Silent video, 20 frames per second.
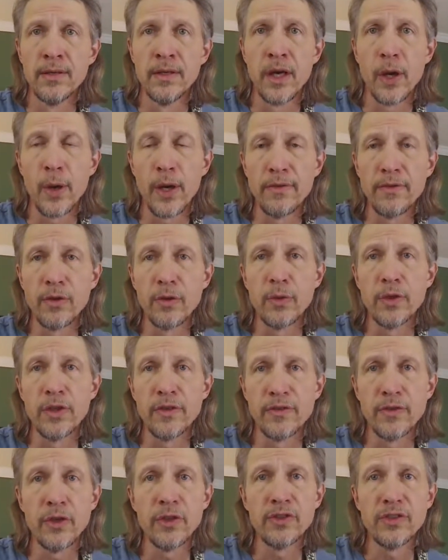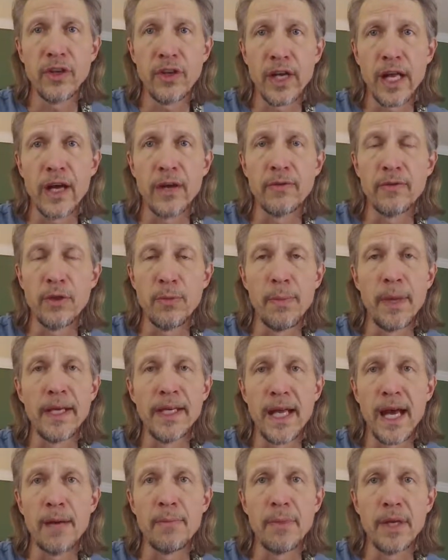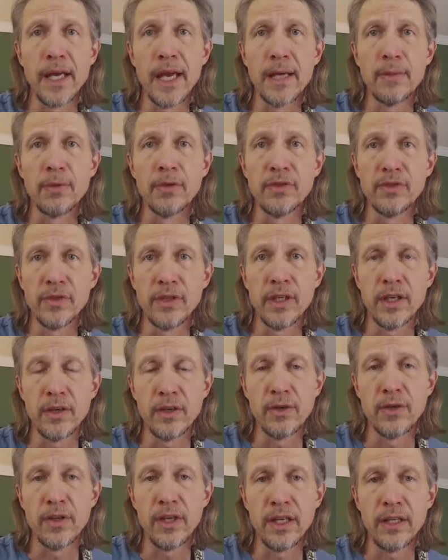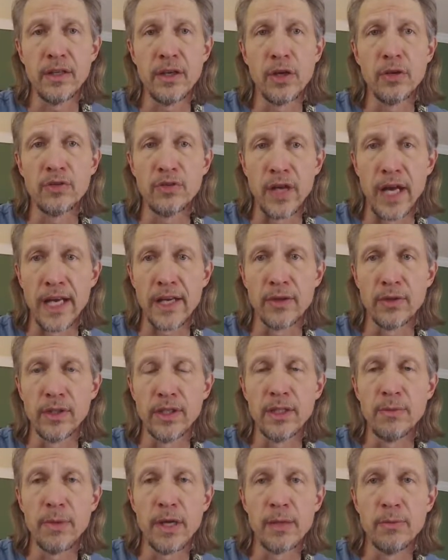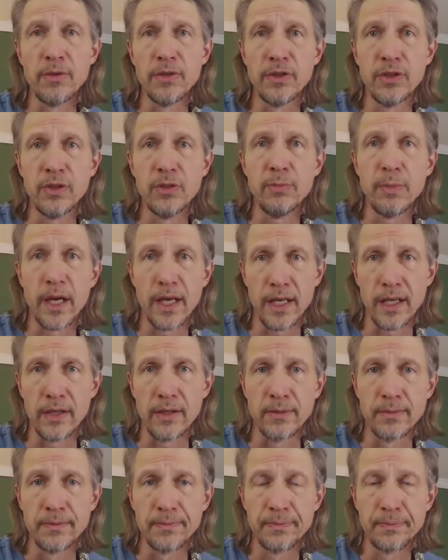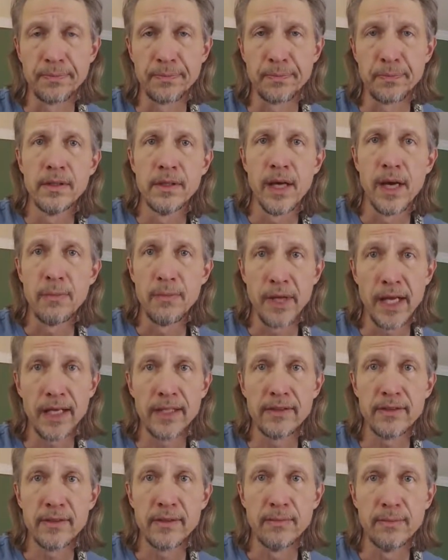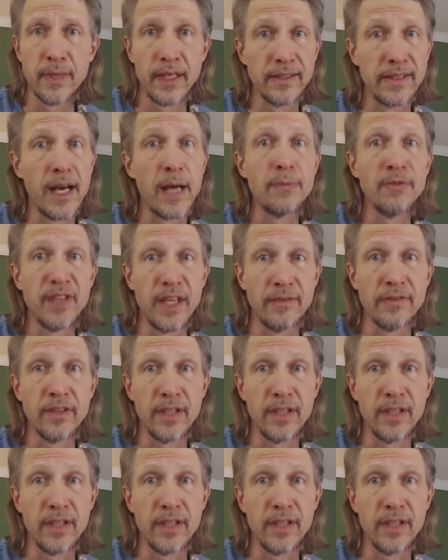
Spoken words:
However, when you first start out, you may not be able to hear the notes accurately to be able to tune by ear. Up next, my top 7